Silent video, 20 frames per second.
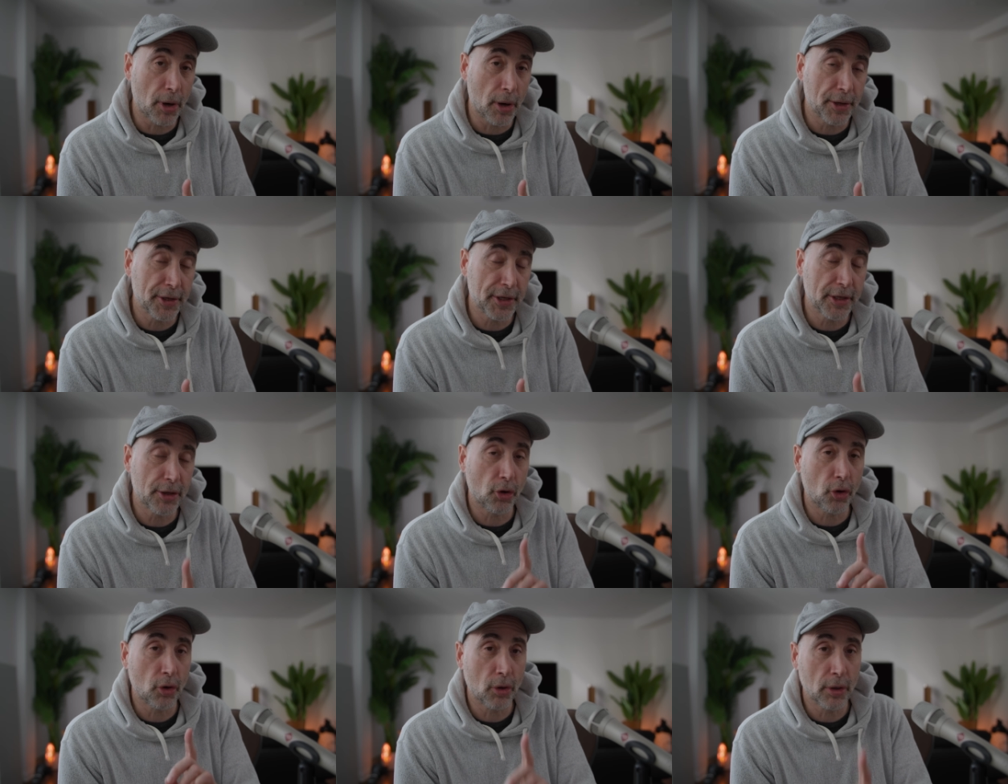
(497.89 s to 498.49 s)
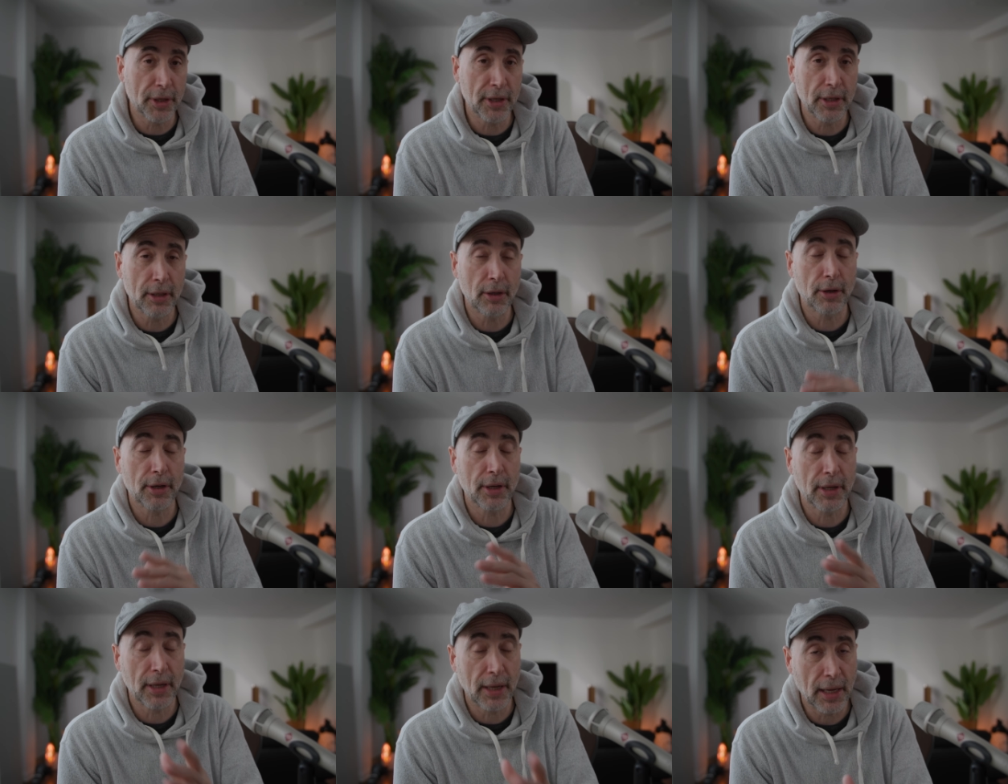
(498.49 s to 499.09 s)
on it early
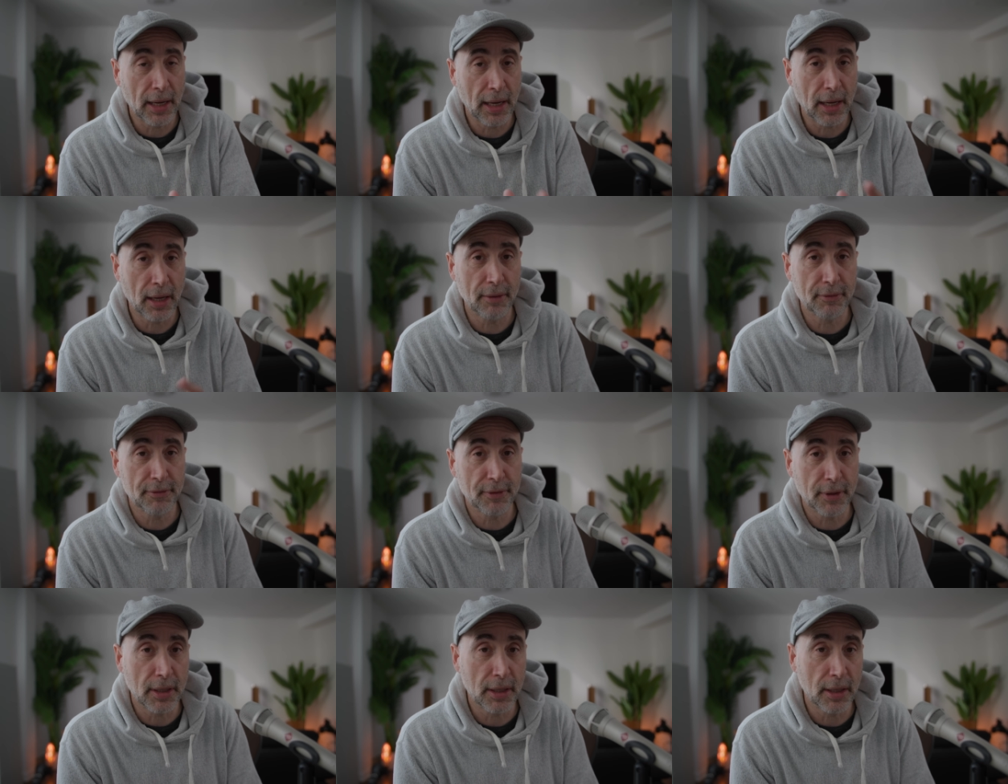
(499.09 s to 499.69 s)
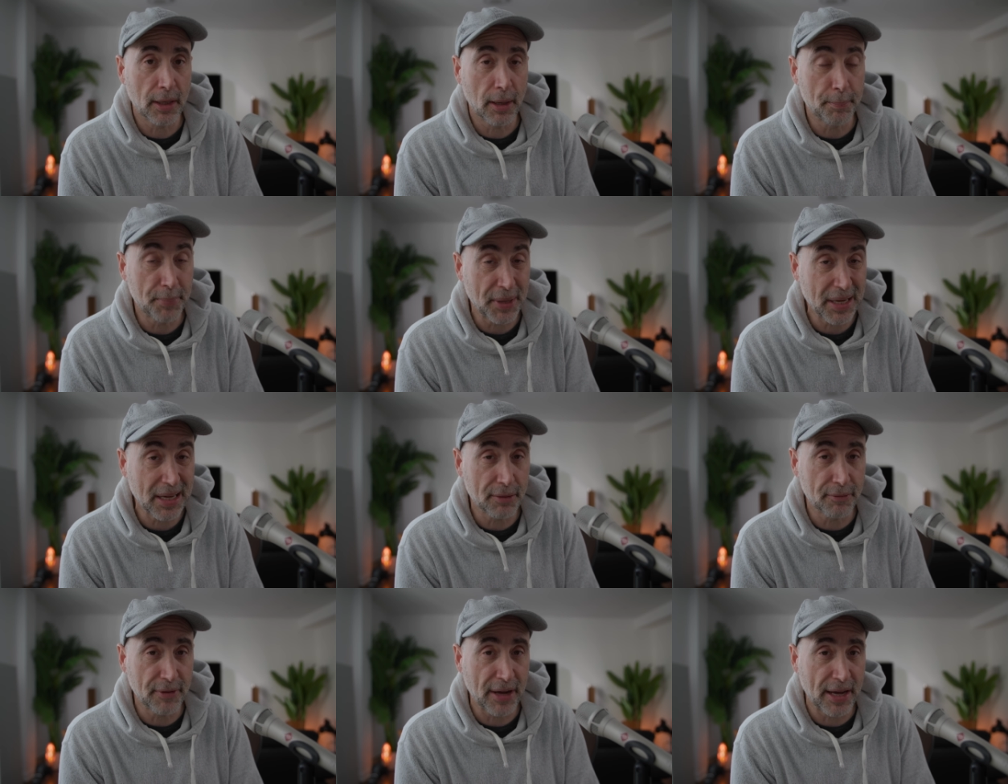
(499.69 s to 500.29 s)
are going to have a
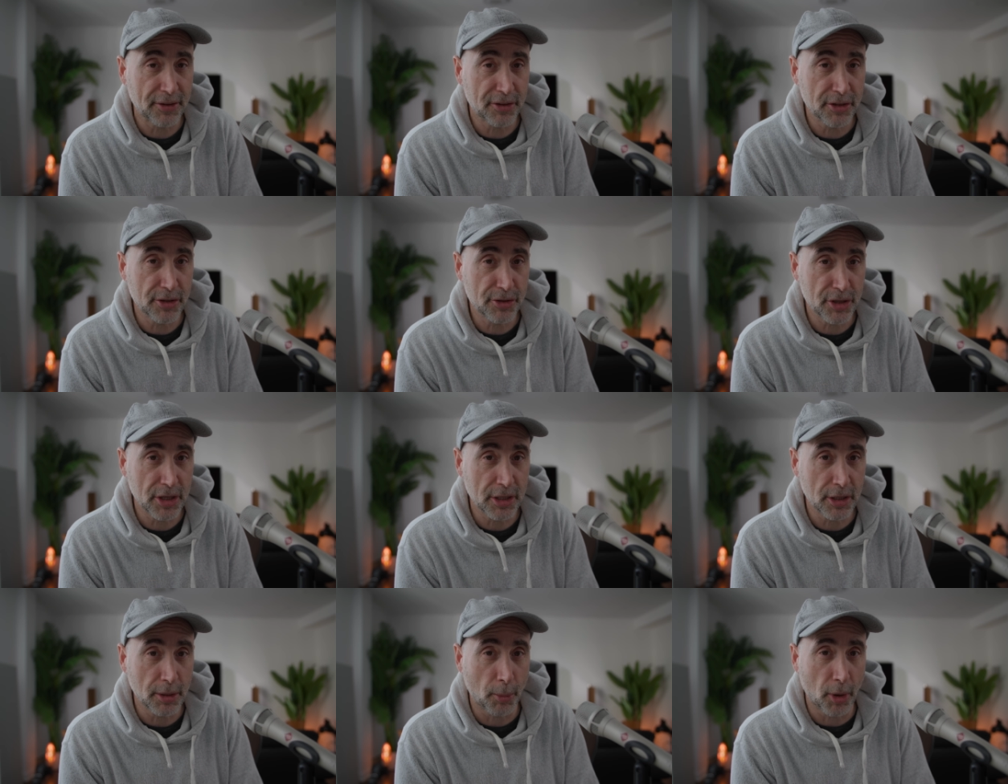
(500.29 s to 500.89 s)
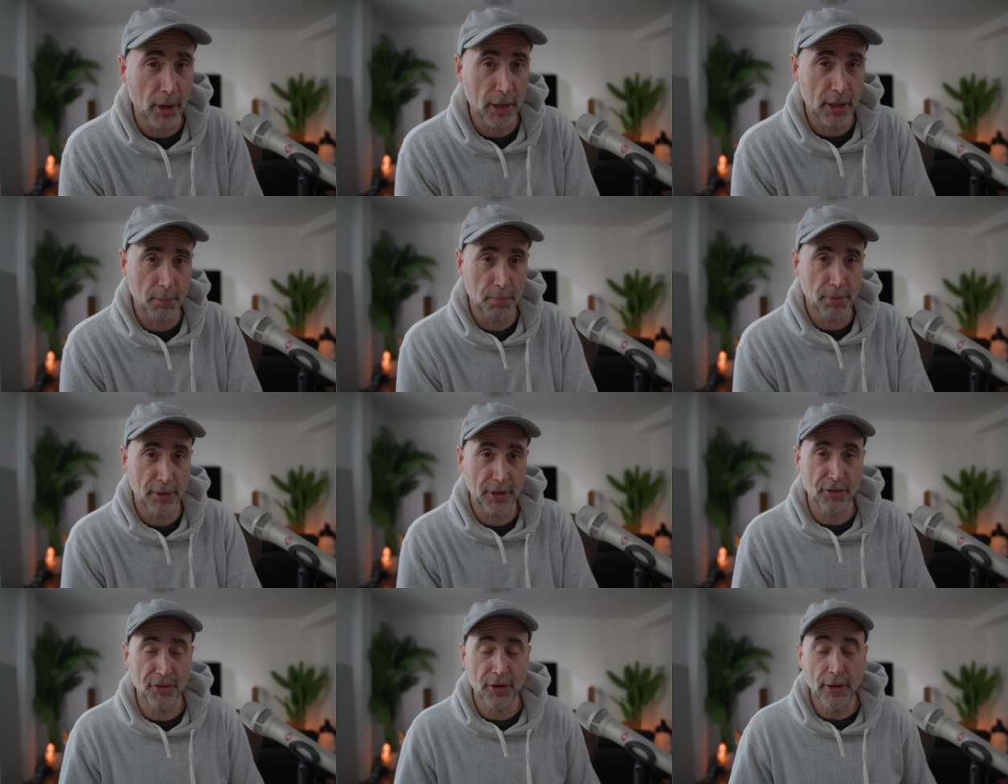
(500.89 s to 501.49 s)
big advantage in the
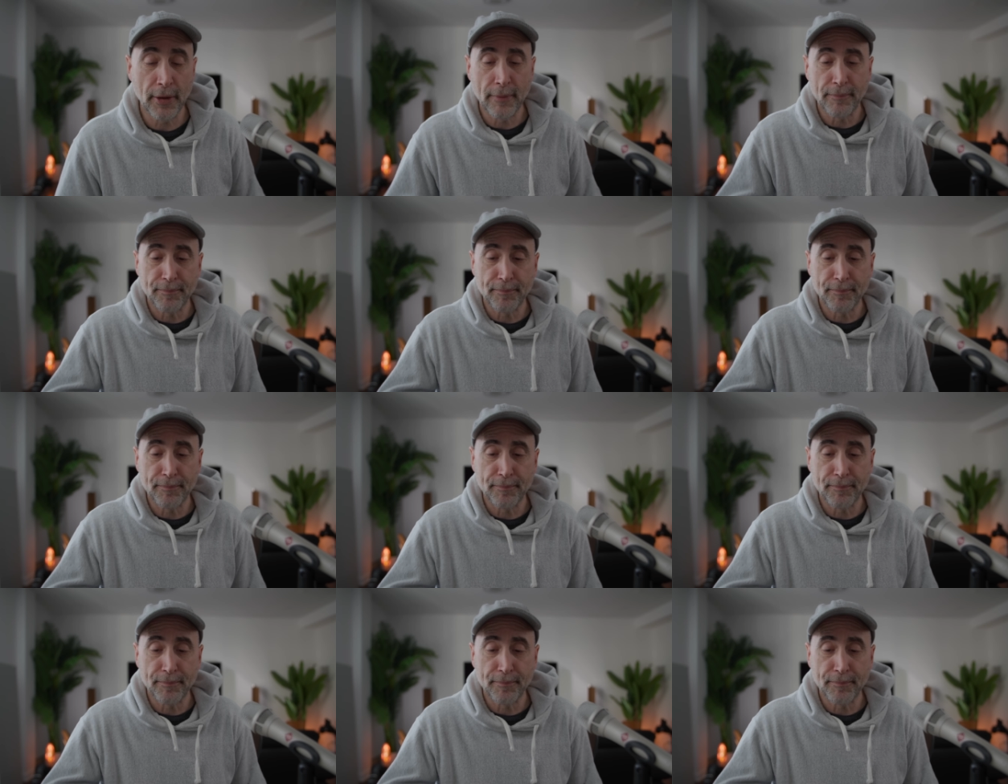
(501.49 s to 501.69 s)
marketplace.